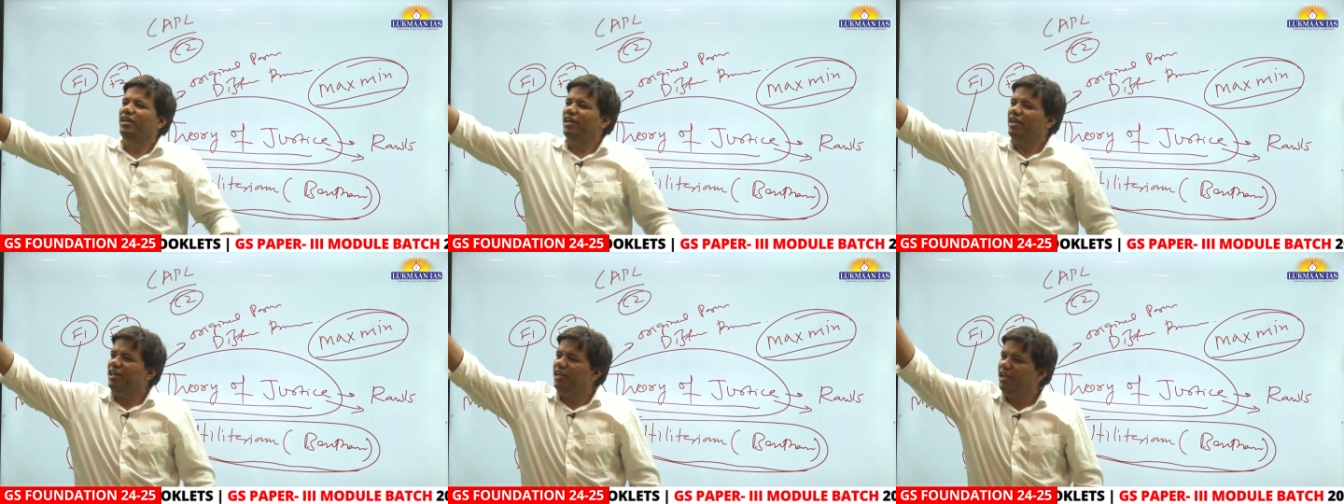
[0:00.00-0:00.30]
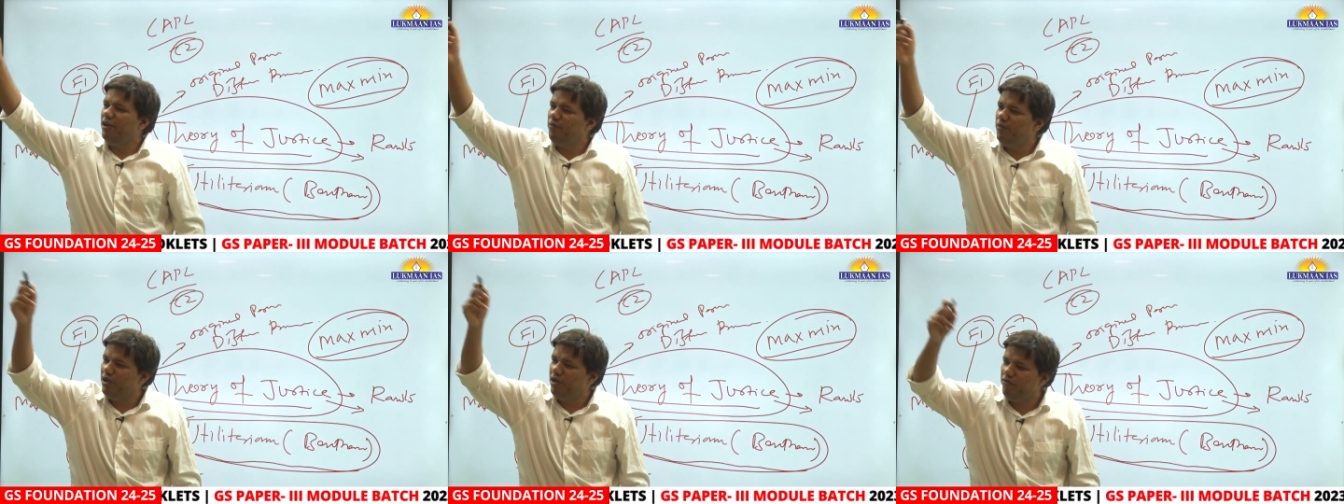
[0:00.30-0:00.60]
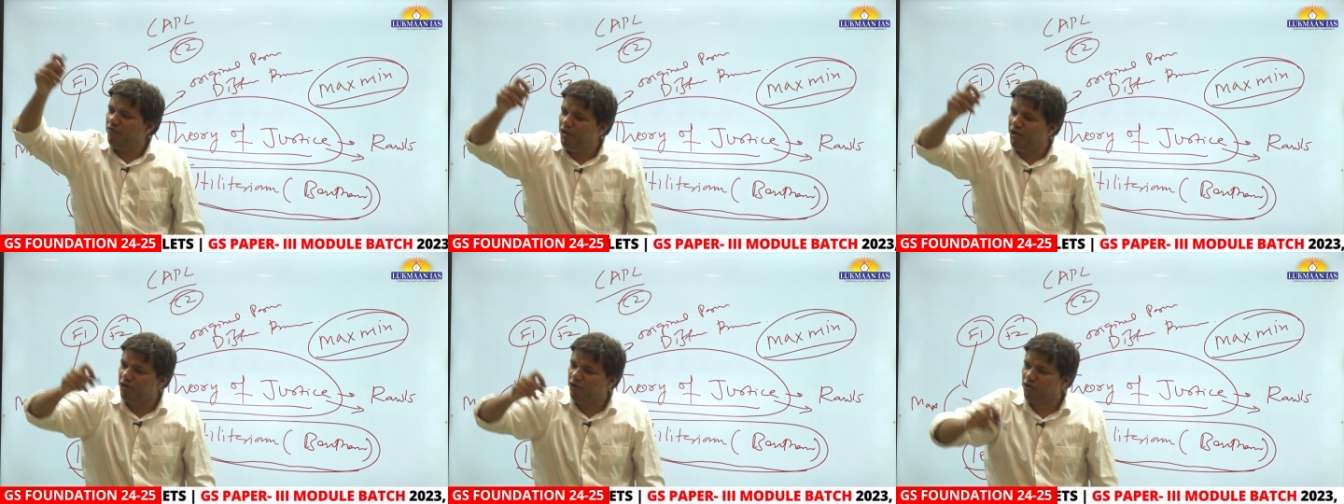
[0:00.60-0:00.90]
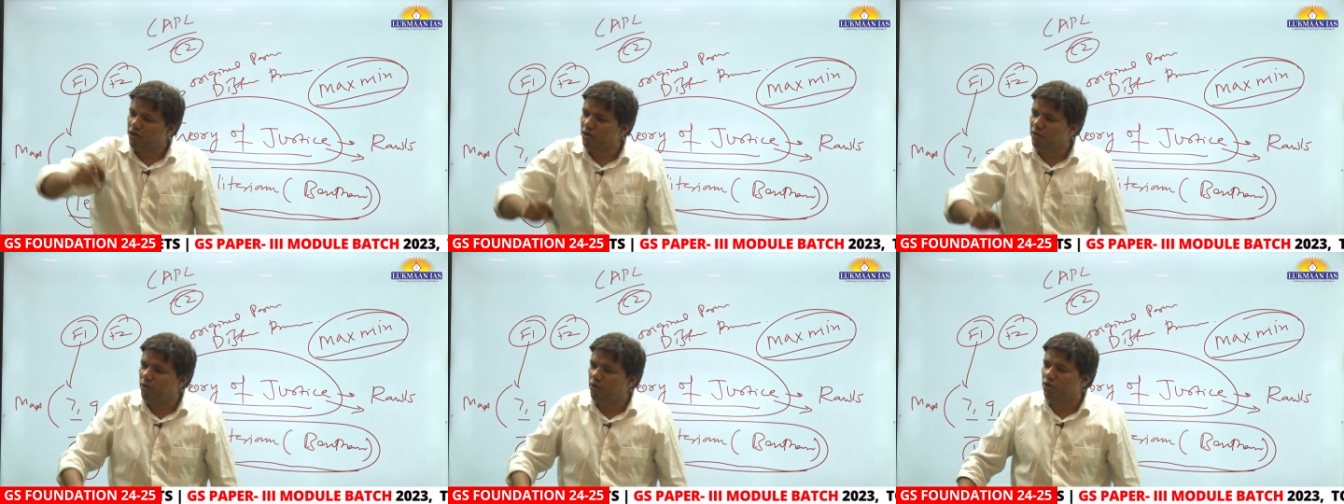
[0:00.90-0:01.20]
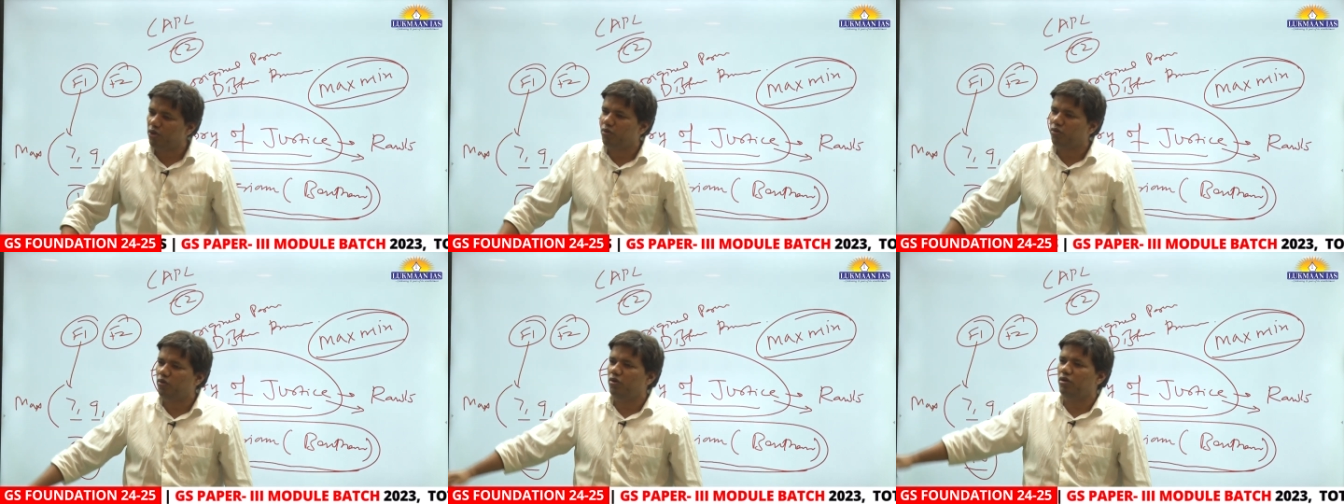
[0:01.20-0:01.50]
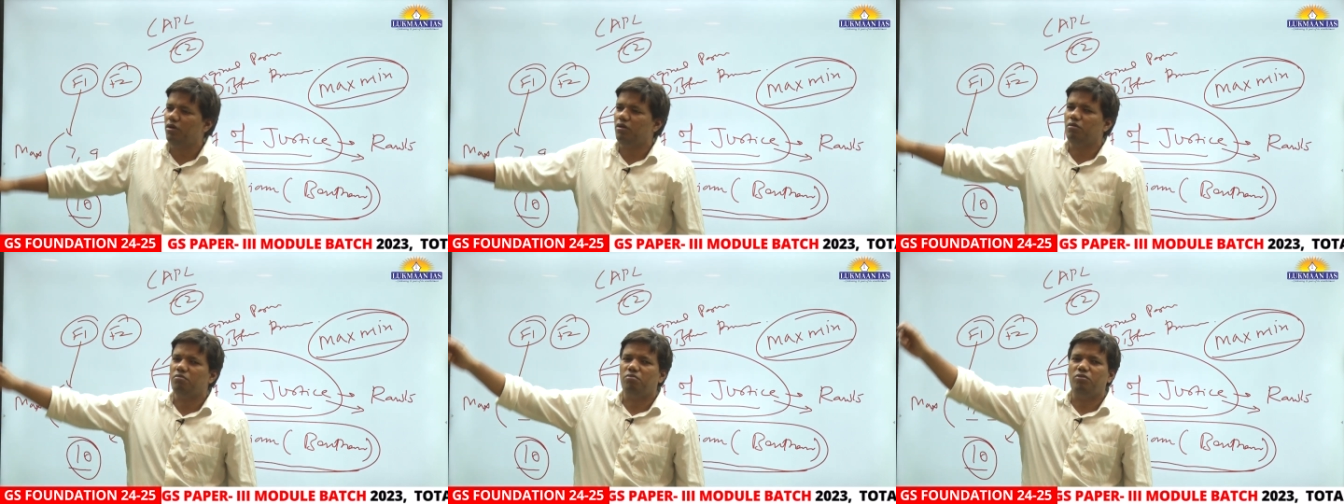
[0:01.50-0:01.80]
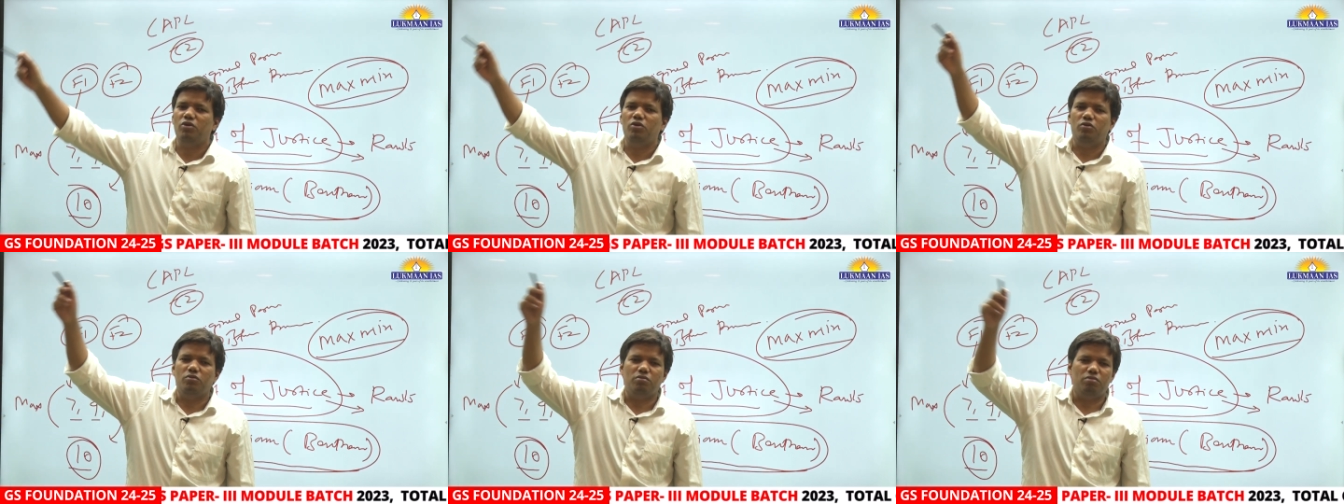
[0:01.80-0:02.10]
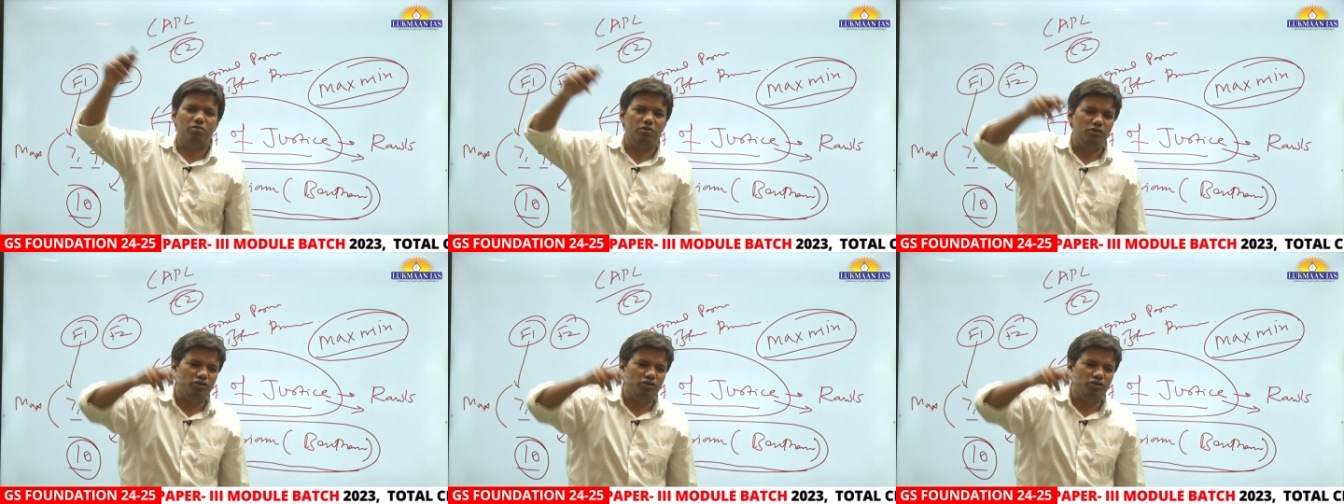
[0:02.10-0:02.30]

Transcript: Here we, we are talking about this, you know,